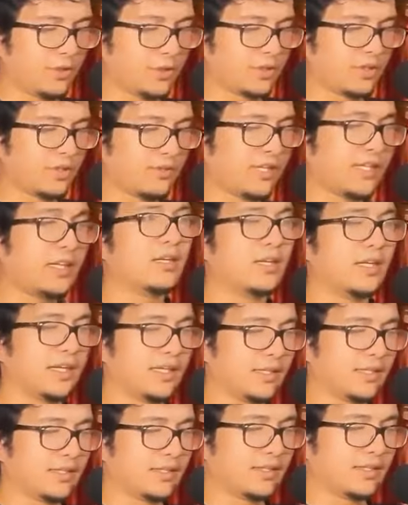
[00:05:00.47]
of it, it
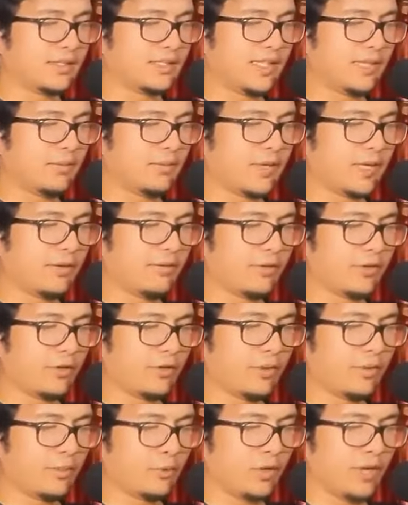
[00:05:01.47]
doesn't seem like we're going to
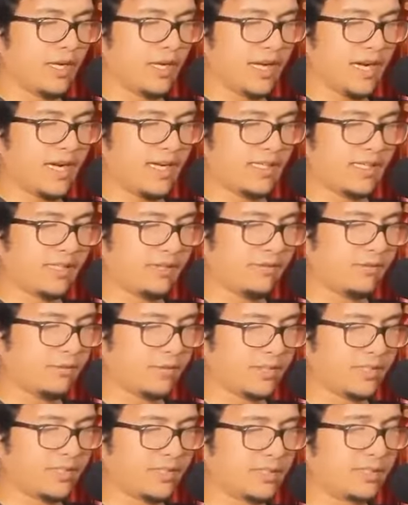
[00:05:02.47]
be pulling anything from
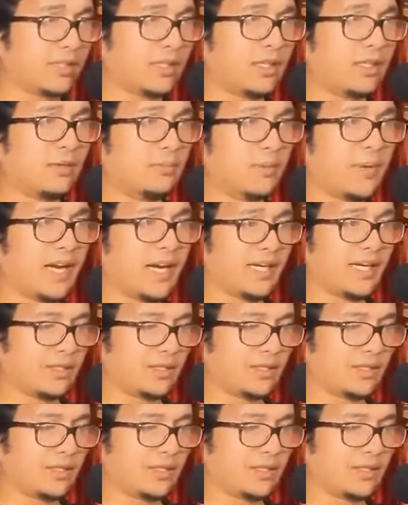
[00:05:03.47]
these uh, packs.